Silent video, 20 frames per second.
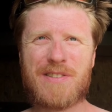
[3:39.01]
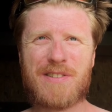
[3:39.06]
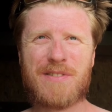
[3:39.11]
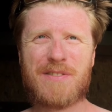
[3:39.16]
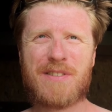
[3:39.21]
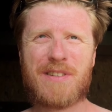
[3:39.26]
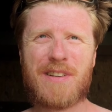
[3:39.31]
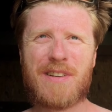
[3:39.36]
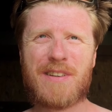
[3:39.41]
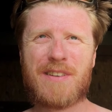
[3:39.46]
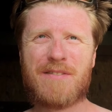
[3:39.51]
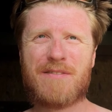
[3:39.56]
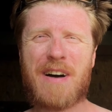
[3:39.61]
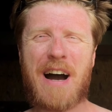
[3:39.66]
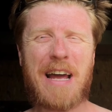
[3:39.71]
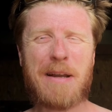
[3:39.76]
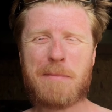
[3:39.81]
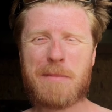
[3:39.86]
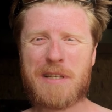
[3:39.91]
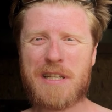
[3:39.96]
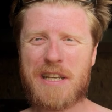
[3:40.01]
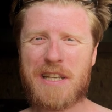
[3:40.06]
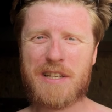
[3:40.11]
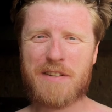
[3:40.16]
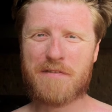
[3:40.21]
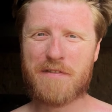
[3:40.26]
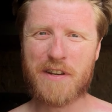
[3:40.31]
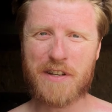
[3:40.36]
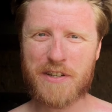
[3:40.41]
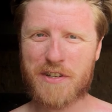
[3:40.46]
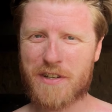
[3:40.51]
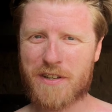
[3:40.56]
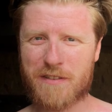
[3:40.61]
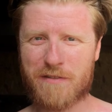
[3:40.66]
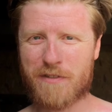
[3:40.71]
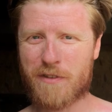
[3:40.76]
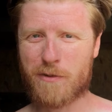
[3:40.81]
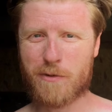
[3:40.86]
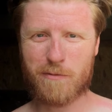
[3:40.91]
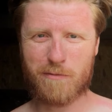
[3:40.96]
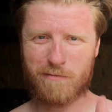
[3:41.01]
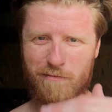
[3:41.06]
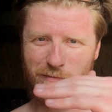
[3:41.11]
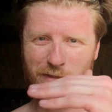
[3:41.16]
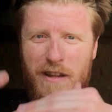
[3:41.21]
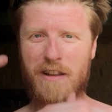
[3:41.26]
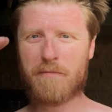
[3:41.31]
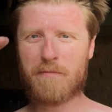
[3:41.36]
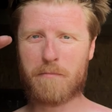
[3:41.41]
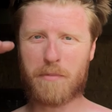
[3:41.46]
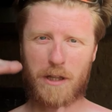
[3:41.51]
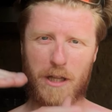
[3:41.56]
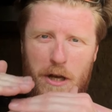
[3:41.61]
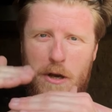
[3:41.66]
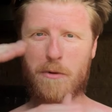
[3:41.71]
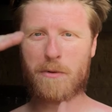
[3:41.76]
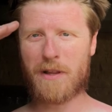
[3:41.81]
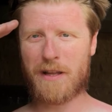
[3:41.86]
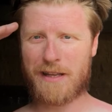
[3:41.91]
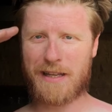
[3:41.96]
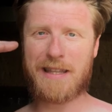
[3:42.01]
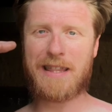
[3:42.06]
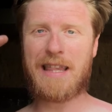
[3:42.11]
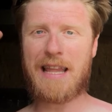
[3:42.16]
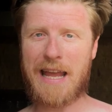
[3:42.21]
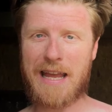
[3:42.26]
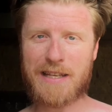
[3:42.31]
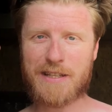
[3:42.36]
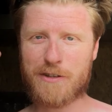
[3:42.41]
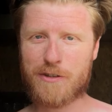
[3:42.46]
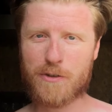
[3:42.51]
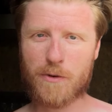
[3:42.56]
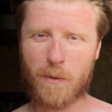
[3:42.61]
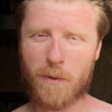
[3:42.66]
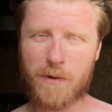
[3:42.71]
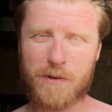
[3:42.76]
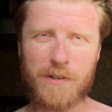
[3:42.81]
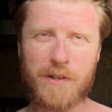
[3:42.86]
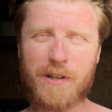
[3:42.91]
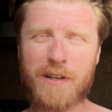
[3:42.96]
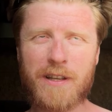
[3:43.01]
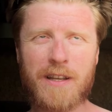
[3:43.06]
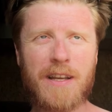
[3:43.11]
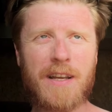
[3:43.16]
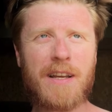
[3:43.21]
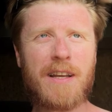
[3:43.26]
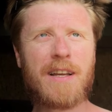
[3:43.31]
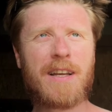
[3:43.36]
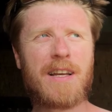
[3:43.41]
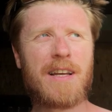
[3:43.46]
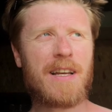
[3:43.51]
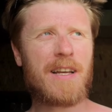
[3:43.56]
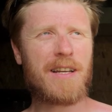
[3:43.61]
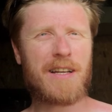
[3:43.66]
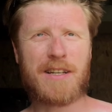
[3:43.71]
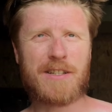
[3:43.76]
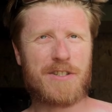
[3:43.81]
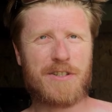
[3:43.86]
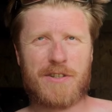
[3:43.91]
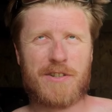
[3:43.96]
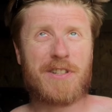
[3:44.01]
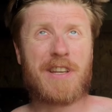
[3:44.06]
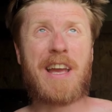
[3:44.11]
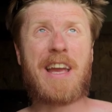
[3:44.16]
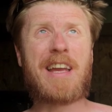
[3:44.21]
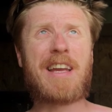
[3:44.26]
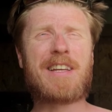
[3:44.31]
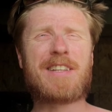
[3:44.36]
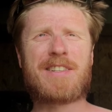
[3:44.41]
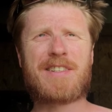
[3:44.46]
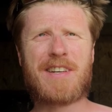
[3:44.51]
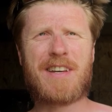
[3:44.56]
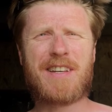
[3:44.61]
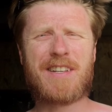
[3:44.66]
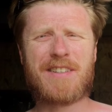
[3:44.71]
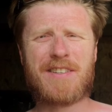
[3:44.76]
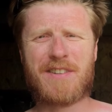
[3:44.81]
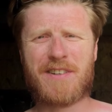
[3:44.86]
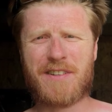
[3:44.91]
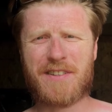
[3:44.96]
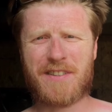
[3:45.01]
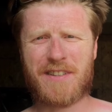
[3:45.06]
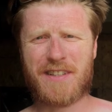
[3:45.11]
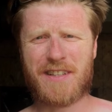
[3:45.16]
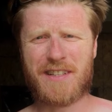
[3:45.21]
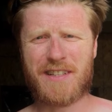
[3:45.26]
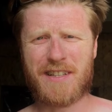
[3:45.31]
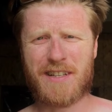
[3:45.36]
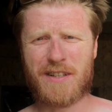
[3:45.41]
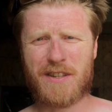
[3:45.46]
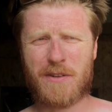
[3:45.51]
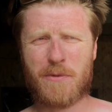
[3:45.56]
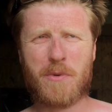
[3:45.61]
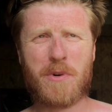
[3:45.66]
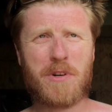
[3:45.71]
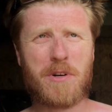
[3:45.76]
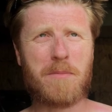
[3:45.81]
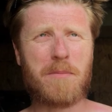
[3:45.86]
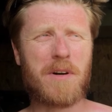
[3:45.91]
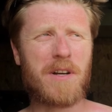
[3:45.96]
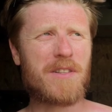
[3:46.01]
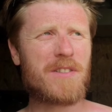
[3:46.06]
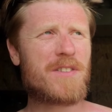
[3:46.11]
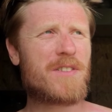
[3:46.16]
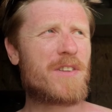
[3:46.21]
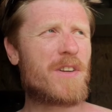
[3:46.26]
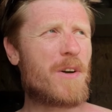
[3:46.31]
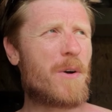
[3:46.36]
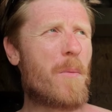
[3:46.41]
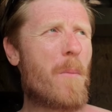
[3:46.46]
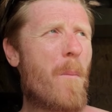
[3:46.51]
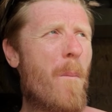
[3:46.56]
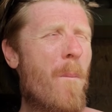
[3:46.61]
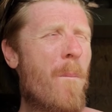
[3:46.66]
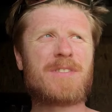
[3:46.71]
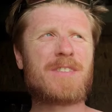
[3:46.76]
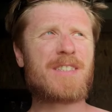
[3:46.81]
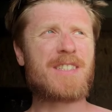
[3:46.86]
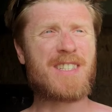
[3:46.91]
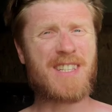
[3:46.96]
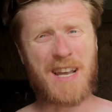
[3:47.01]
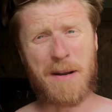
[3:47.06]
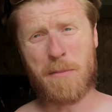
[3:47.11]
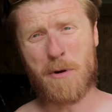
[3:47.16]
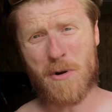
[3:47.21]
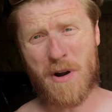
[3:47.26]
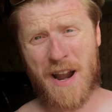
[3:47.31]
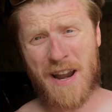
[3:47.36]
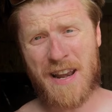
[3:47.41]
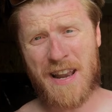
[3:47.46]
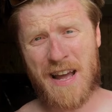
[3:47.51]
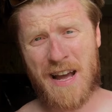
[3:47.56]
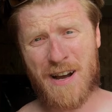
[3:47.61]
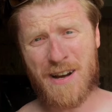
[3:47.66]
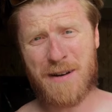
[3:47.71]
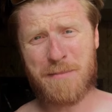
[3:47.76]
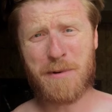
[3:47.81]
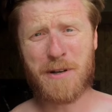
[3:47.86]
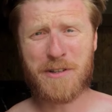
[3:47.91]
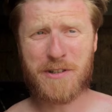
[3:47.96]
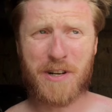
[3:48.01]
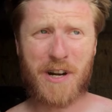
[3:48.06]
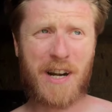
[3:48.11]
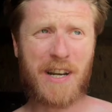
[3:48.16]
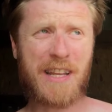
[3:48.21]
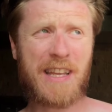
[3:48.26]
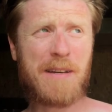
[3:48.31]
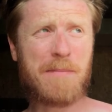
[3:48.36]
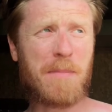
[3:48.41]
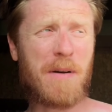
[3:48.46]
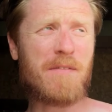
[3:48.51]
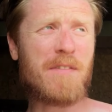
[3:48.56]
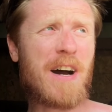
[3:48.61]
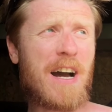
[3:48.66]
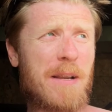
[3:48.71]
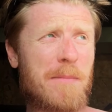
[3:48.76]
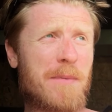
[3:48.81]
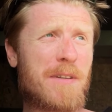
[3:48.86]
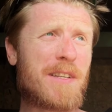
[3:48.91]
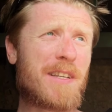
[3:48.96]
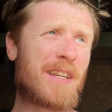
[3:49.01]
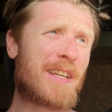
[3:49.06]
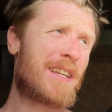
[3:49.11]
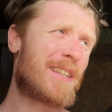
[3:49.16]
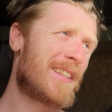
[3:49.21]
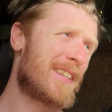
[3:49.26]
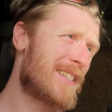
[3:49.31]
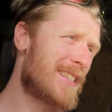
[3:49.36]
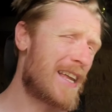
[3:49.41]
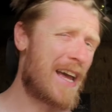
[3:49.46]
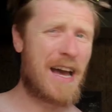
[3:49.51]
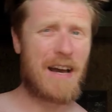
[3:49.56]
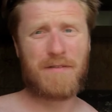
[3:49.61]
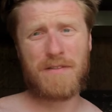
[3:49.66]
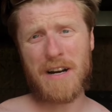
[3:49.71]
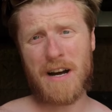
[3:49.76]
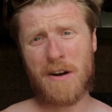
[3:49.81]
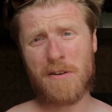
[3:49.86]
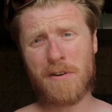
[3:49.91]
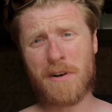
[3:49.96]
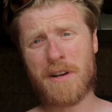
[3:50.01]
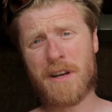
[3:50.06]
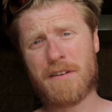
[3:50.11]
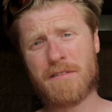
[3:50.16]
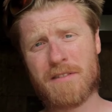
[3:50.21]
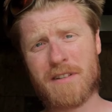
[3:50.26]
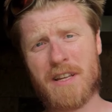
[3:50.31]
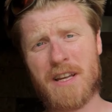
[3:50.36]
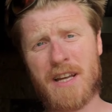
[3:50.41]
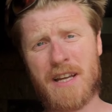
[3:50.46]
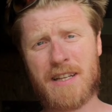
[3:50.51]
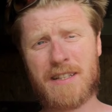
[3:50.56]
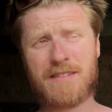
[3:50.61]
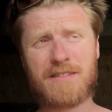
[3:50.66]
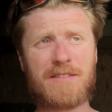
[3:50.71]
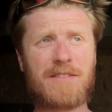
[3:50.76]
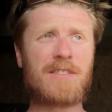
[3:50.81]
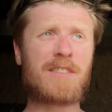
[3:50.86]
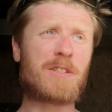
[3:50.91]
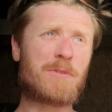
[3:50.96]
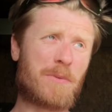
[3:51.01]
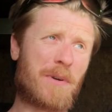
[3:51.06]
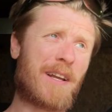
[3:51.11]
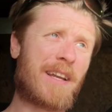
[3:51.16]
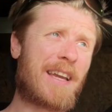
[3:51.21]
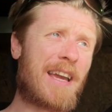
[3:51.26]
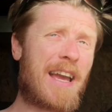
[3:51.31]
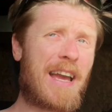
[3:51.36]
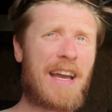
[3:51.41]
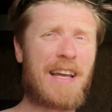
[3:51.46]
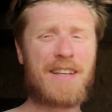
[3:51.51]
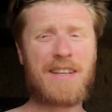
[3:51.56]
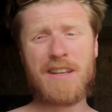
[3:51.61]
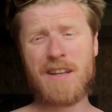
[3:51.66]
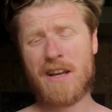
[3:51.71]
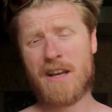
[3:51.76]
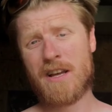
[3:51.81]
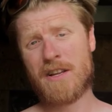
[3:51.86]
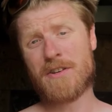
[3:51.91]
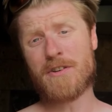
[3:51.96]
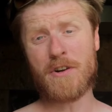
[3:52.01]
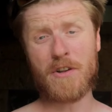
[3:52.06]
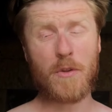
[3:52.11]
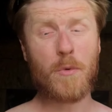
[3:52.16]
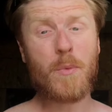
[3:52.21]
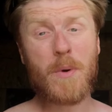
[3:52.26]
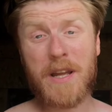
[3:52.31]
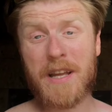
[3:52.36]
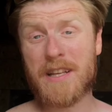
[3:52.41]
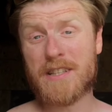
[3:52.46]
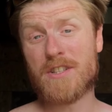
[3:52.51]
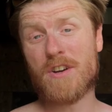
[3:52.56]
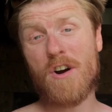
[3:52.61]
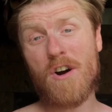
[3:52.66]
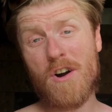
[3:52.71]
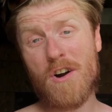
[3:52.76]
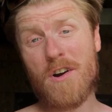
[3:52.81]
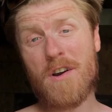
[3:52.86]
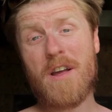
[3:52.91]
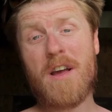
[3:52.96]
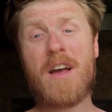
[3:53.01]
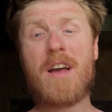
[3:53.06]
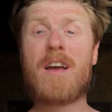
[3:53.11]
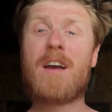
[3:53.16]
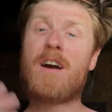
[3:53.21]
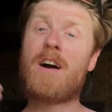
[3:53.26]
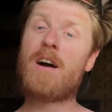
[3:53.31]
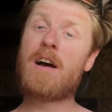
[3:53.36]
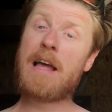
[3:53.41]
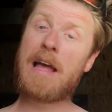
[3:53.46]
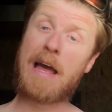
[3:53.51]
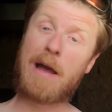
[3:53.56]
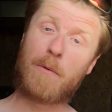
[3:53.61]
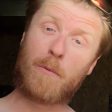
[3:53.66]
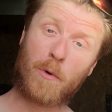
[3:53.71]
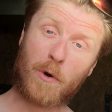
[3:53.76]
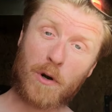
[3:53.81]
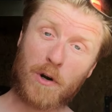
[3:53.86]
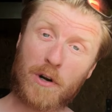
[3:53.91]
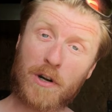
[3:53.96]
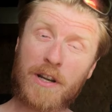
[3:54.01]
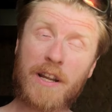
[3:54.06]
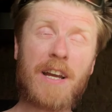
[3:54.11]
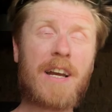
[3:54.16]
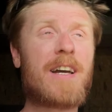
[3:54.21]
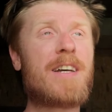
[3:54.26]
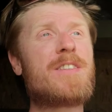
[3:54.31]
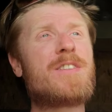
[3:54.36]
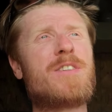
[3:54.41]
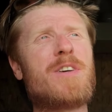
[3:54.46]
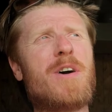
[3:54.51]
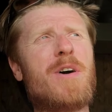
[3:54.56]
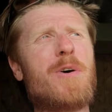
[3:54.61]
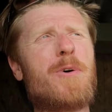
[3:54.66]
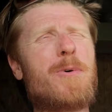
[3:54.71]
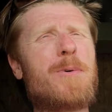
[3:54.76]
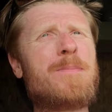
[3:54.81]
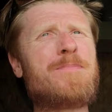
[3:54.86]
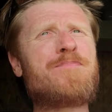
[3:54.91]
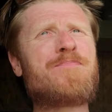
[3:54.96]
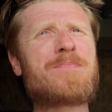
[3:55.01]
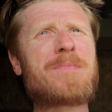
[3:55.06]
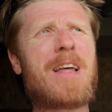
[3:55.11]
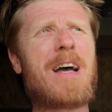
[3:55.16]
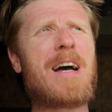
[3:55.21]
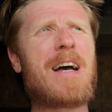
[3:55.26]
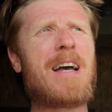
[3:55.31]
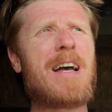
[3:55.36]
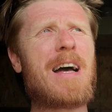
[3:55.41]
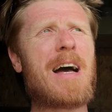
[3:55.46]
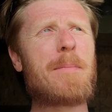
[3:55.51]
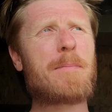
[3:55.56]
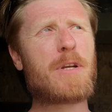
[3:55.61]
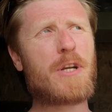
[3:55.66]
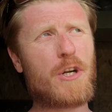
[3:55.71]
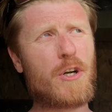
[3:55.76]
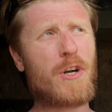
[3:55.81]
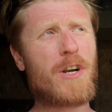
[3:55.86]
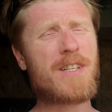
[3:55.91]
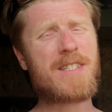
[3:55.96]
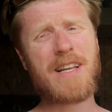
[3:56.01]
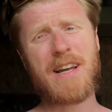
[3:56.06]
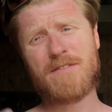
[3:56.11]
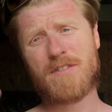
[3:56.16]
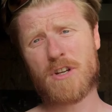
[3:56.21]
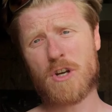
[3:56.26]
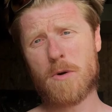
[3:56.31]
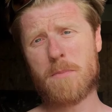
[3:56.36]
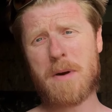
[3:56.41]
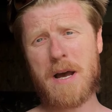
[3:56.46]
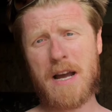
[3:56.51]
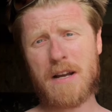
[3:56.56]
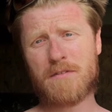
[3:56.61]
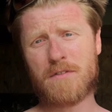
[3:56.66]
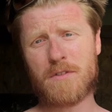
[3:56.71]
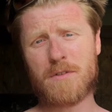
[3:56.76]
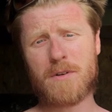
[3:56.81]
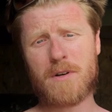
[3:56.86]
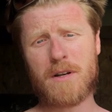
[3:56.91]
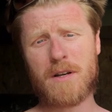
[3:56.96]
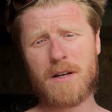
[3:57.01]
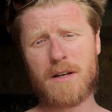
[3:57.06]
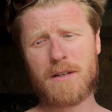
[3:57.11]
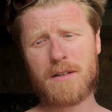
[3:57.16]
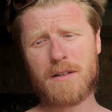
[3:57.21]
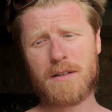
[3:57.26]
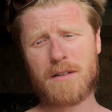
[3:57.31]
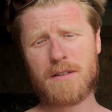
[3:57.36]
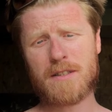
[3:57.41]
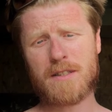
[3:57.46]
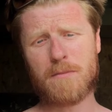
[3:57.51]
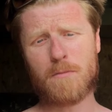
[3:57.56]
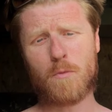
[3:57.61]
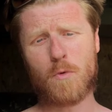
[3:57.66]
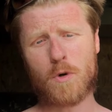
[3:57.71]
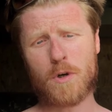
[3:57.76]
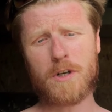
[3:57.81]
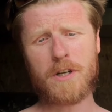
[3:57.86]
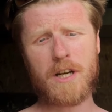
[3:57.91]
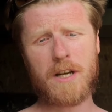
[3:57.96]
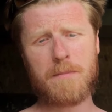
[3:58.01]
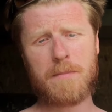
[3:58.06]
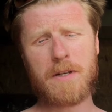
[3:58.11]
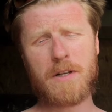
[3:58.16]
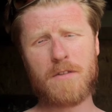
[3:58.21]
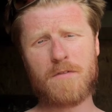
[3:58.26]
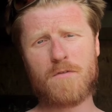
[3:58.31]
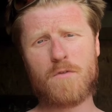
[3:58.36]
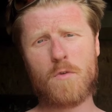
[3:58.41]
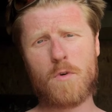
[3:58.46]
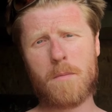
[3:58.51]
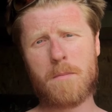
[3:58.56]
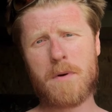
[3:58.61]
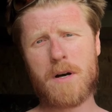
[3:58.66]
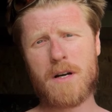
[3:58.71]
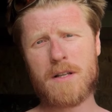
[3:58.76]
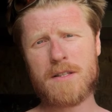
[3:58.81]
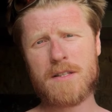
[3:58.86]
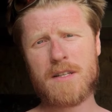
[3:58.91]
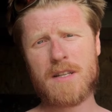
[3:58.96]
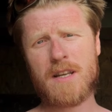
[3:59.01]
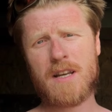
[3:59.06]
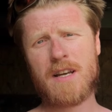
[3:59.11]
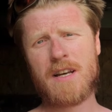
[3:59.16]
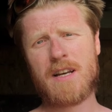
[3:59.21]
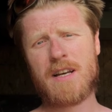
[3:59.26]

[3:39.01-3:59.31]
is vitamin D deficient if you live below like Atlanta, Georgia, because you just can't get sun during the winter months. So summer right now, I'm gonna try to get my vitamin D at least a half hour in every day, at least when I can. During the week, it's hard at work, so I'm curious. I have to go back for some workup here in 4 months.